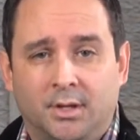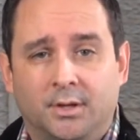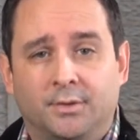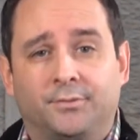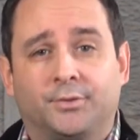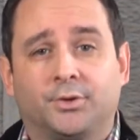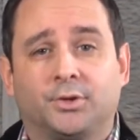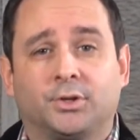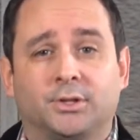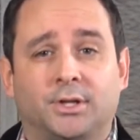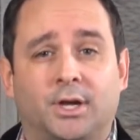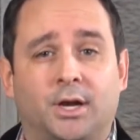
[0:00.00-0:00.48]

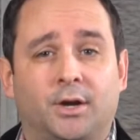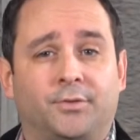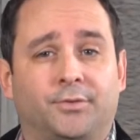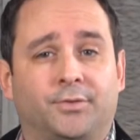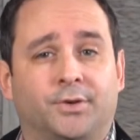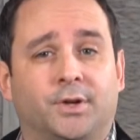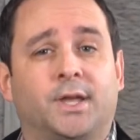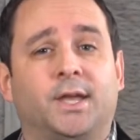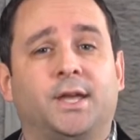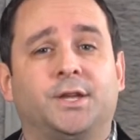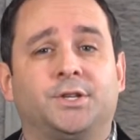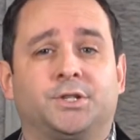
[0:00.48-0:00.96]
For
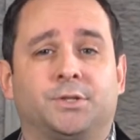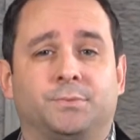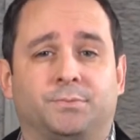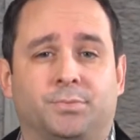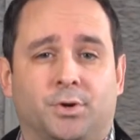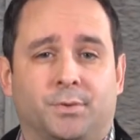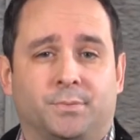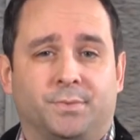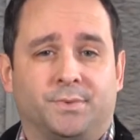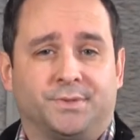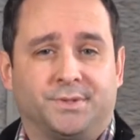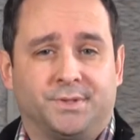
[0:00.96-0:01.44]
clarification
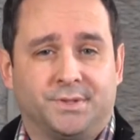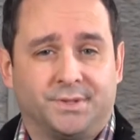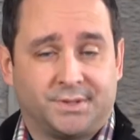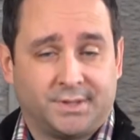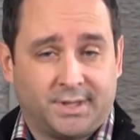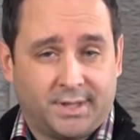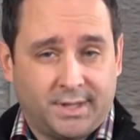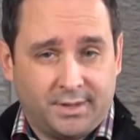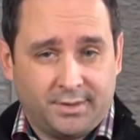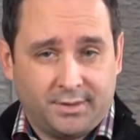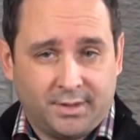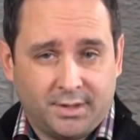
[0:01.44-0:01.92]
purposes,
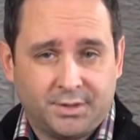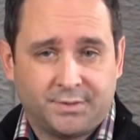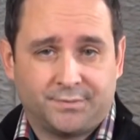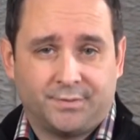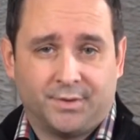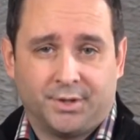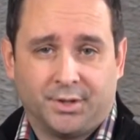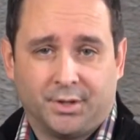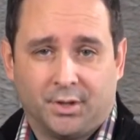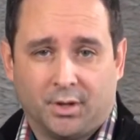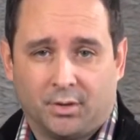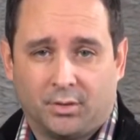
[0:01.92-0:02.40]
in this
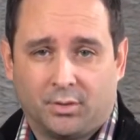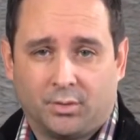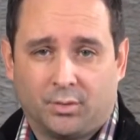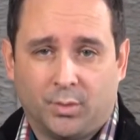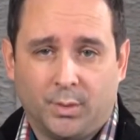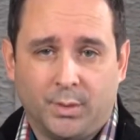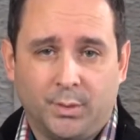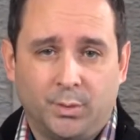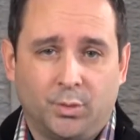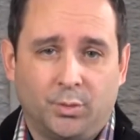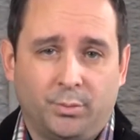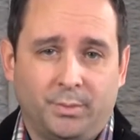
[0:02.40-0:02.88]
video,
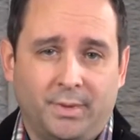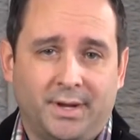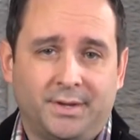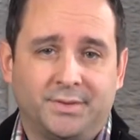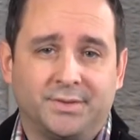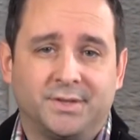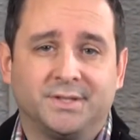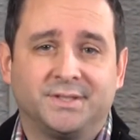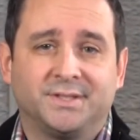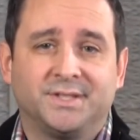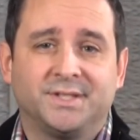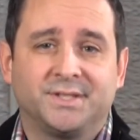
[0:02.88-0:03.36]
we will make
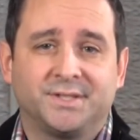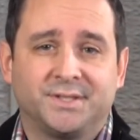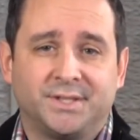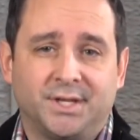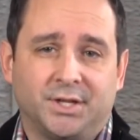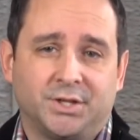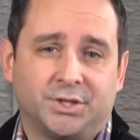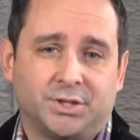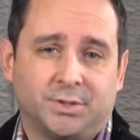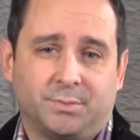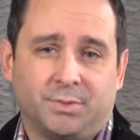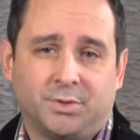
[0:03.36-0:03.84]
the
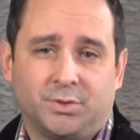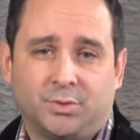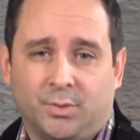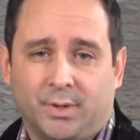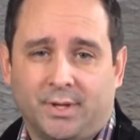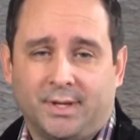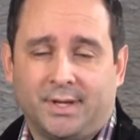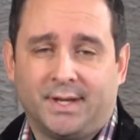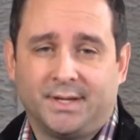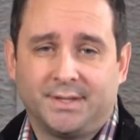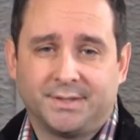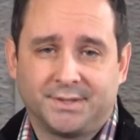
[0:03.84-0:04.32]
distinction
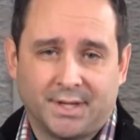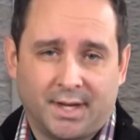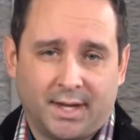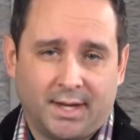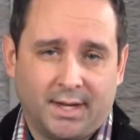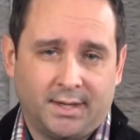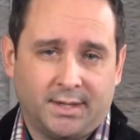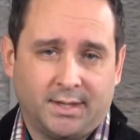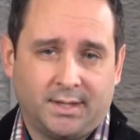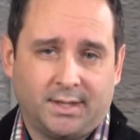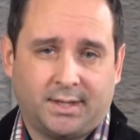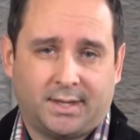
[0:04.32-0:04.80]
between
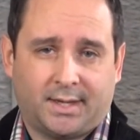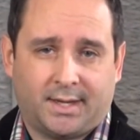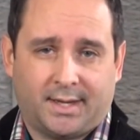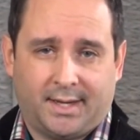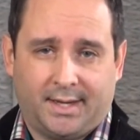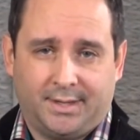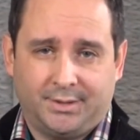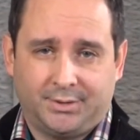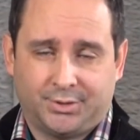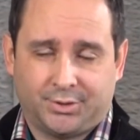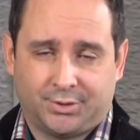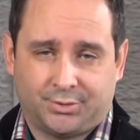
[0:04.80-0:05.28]
anxiety
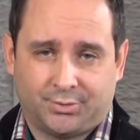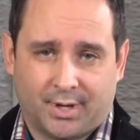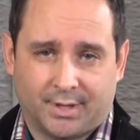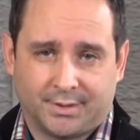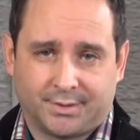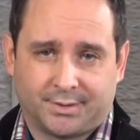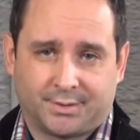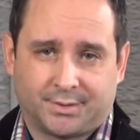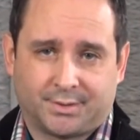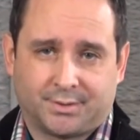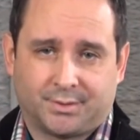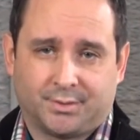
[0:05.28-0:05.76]
and
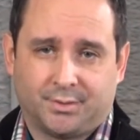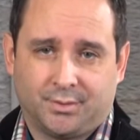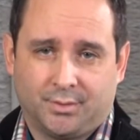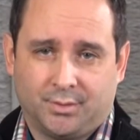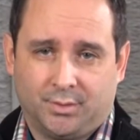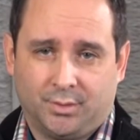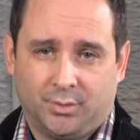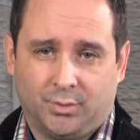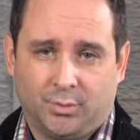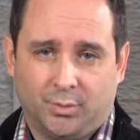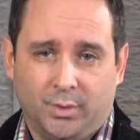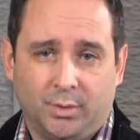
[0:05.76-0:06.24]
stress.
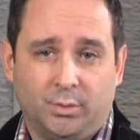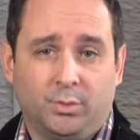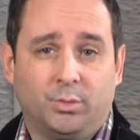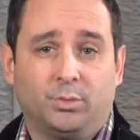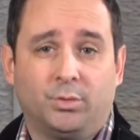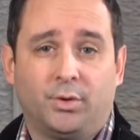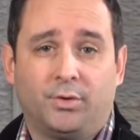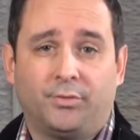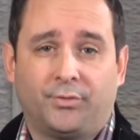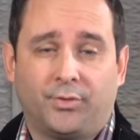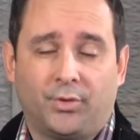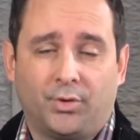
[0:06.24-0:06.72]
We will
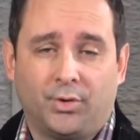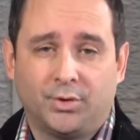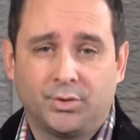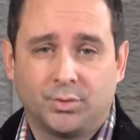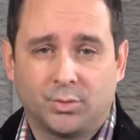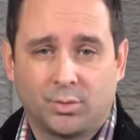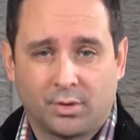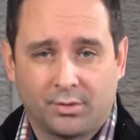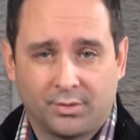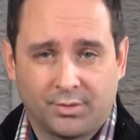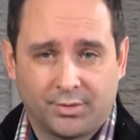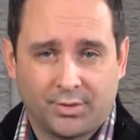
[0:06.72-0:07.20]
refer
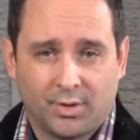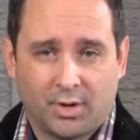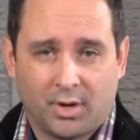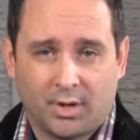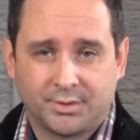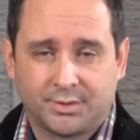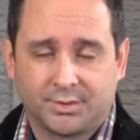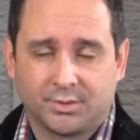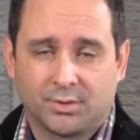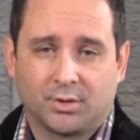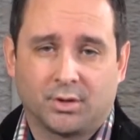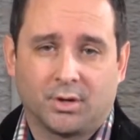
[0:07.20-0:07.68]
to our
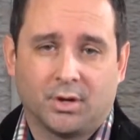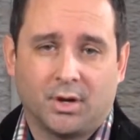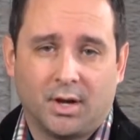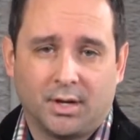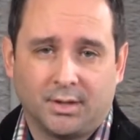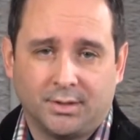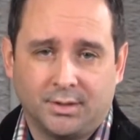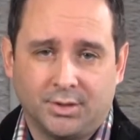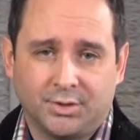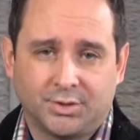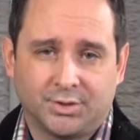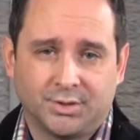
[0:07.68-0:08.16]
thoughts or
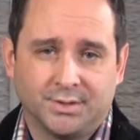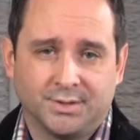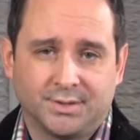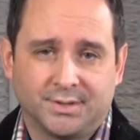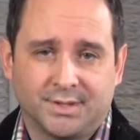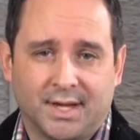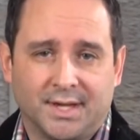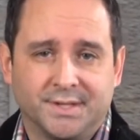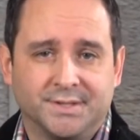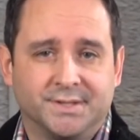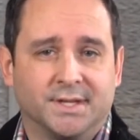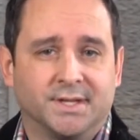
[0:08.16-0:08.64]
cognitions
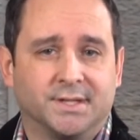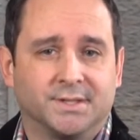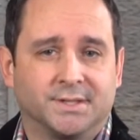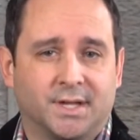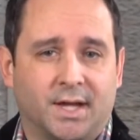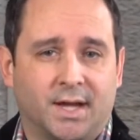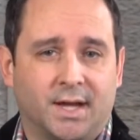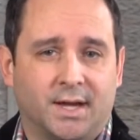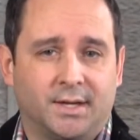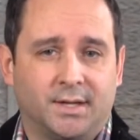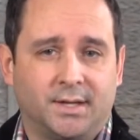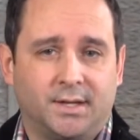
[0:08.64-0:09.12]
as
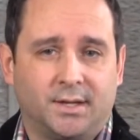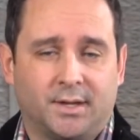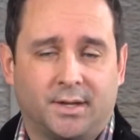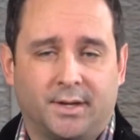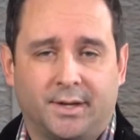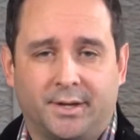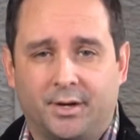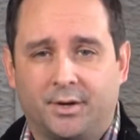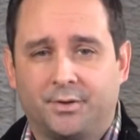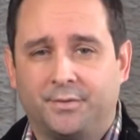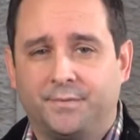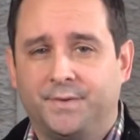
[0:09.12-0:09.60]
anxiety
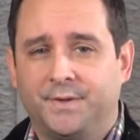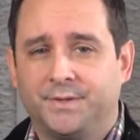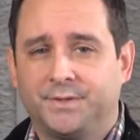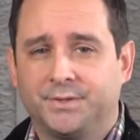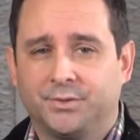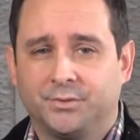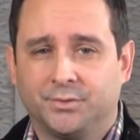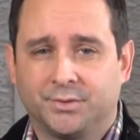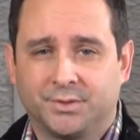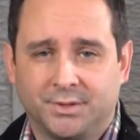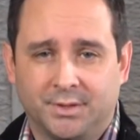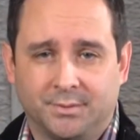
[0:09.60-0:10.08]
and our
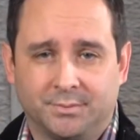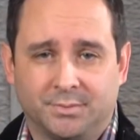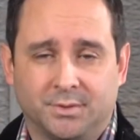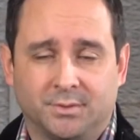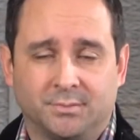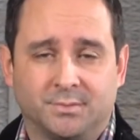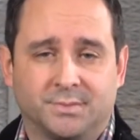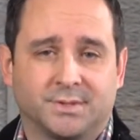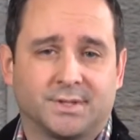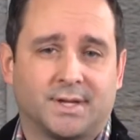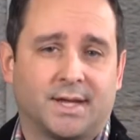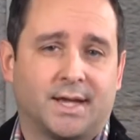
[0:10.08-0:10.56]
physical
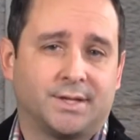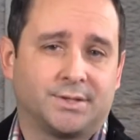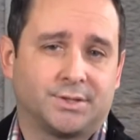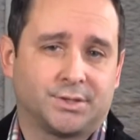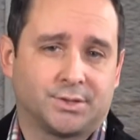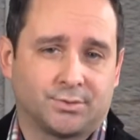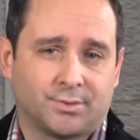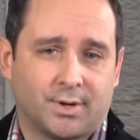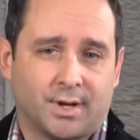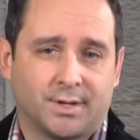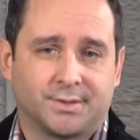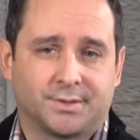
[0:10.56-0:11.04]
symptoms as
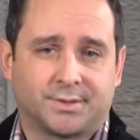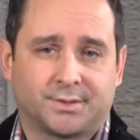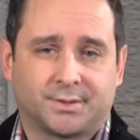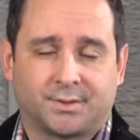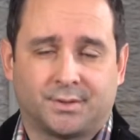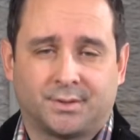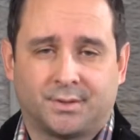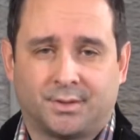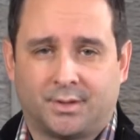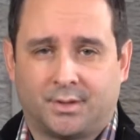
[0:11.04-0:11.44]
stress.